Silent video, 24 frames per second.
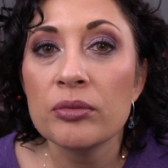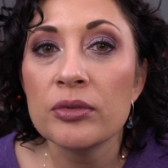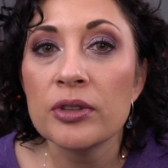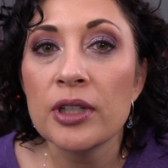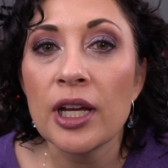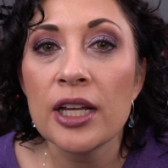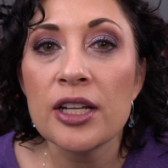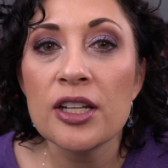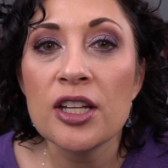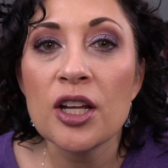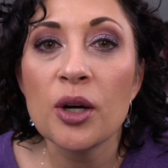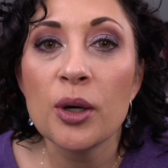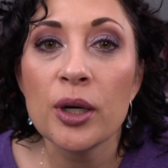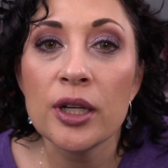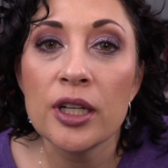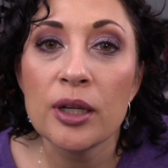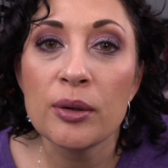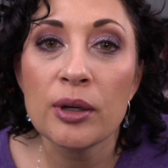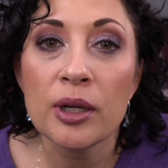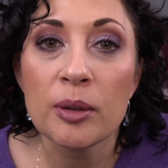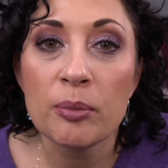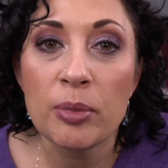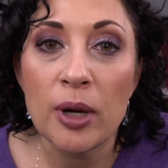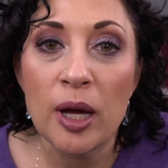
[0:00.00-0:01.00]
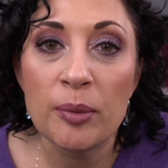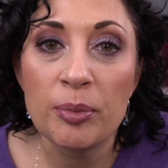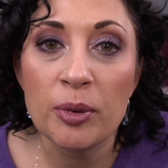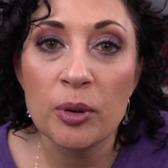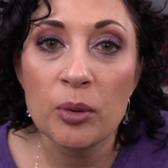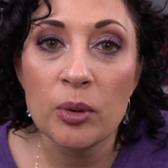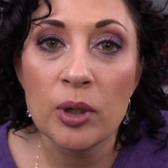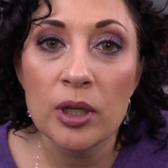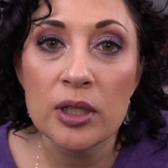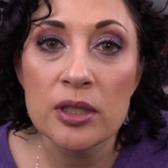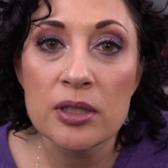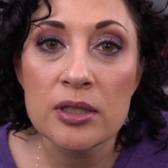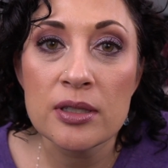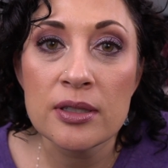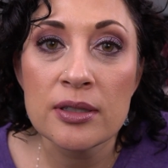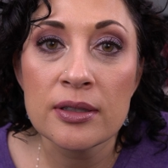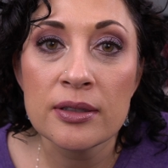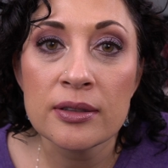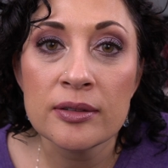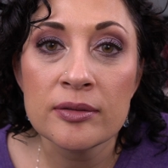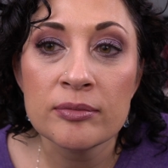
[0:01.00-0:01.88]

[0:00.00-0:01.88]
Had no idea what a Bop It was.